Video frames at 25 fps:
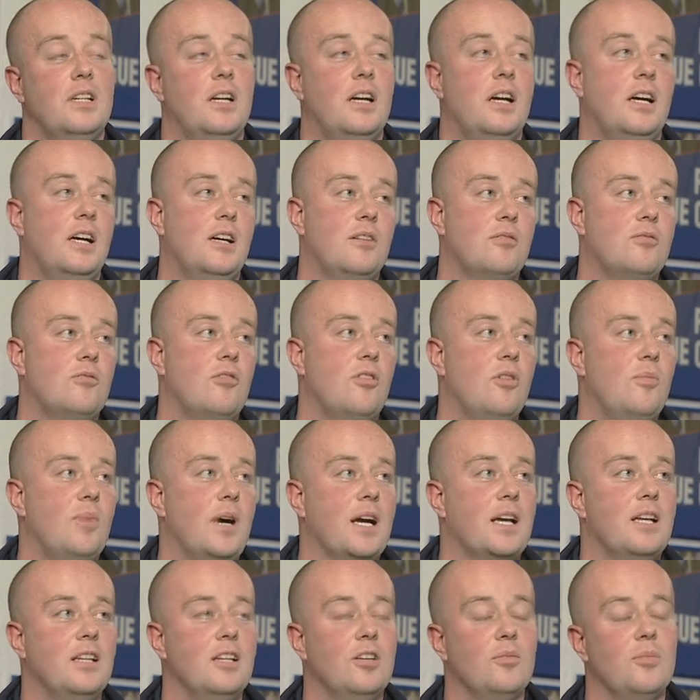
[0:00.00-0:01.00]
Going
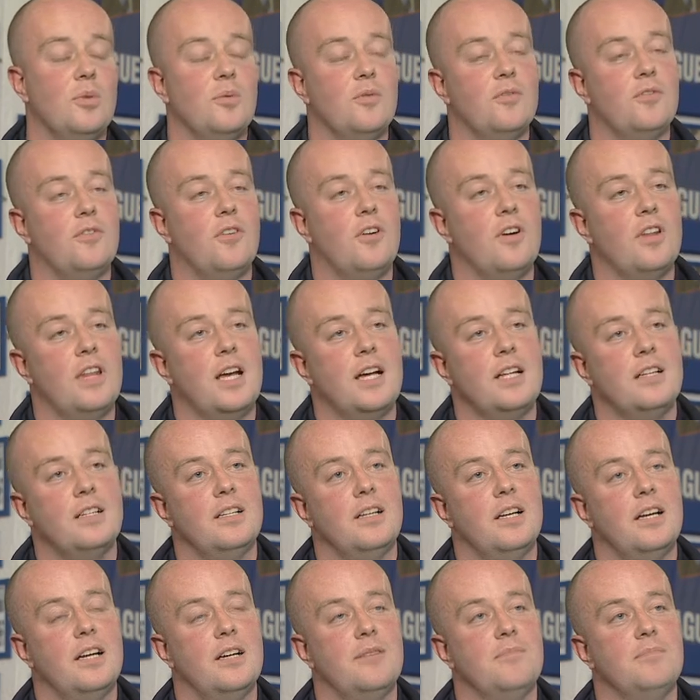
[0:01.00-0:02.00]
back a little bit before
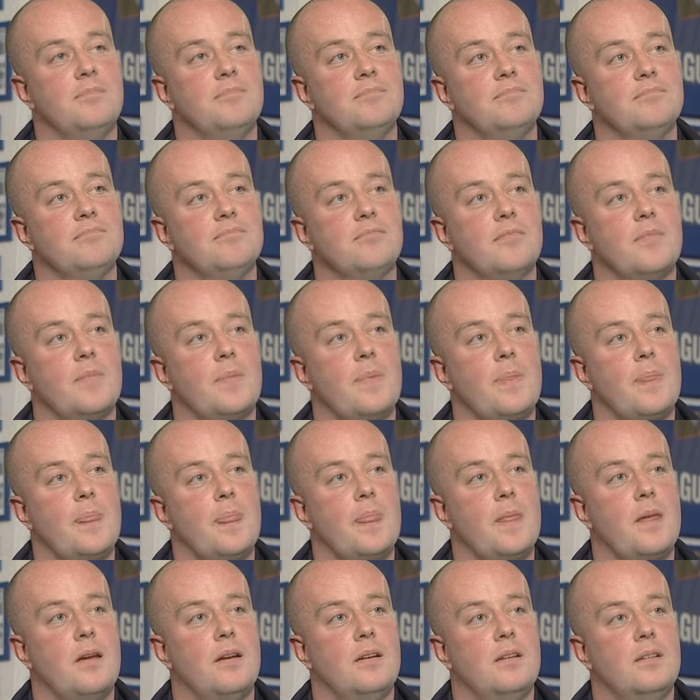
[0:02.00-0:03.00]
that,
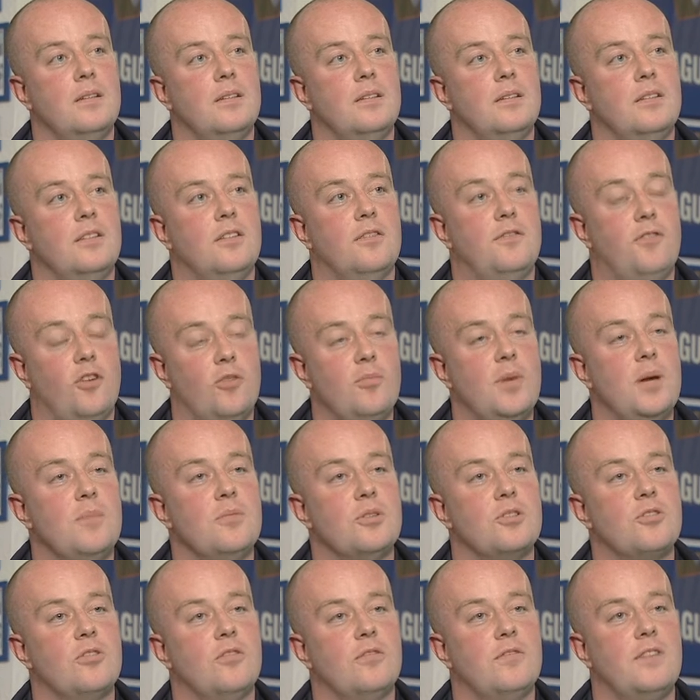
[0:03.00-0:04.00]
the full
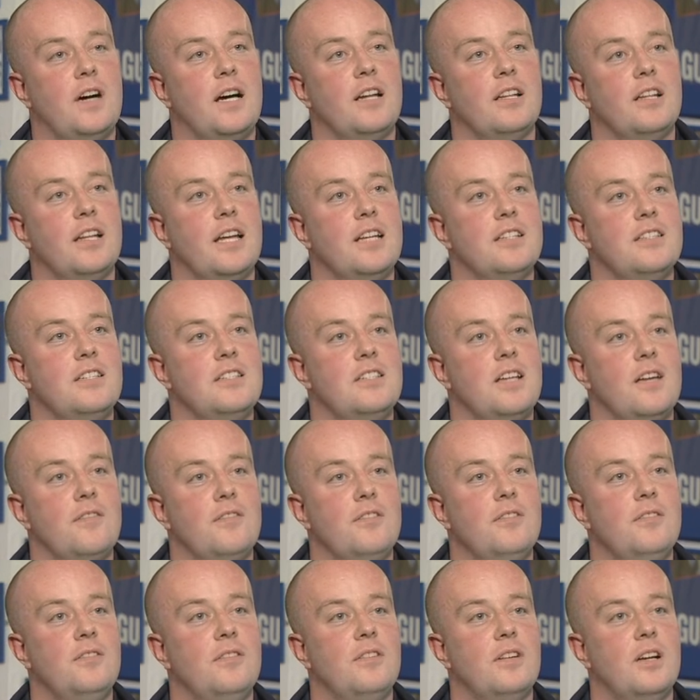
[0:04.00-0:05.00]
Members' Cup final in
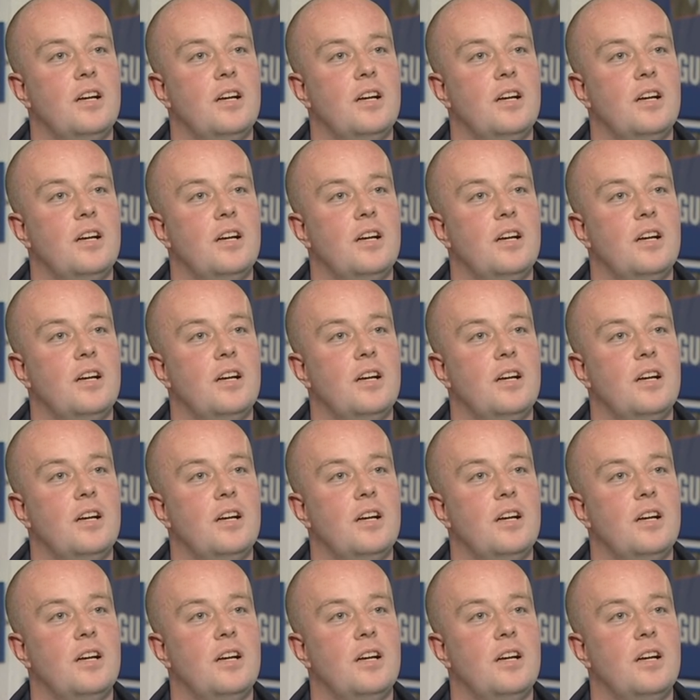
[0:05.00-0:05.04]
87.